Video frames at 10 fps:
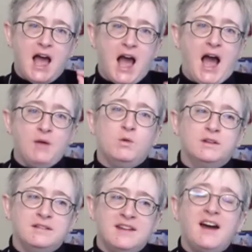I will
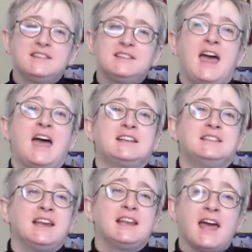not act
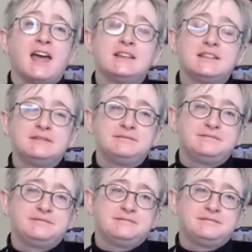like
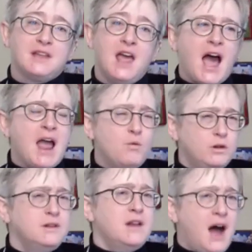that. I will
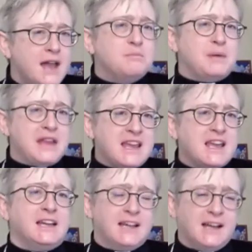not be
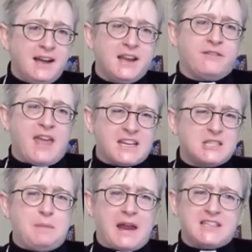a God of
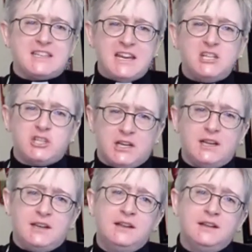
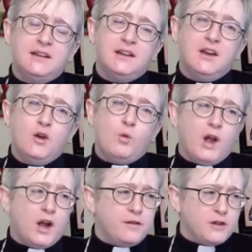expectation
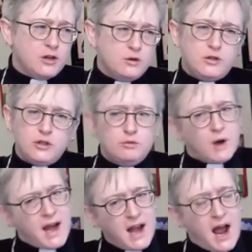where if you do
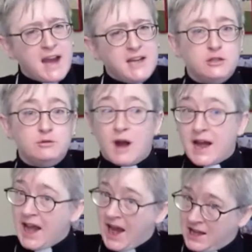right, I do
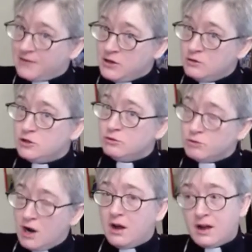right. And if you do
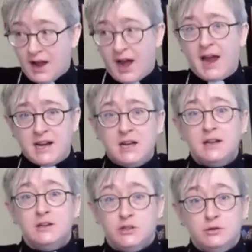wrong, I
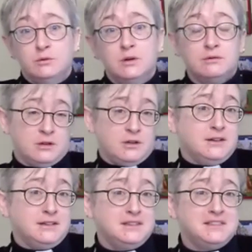do wrong.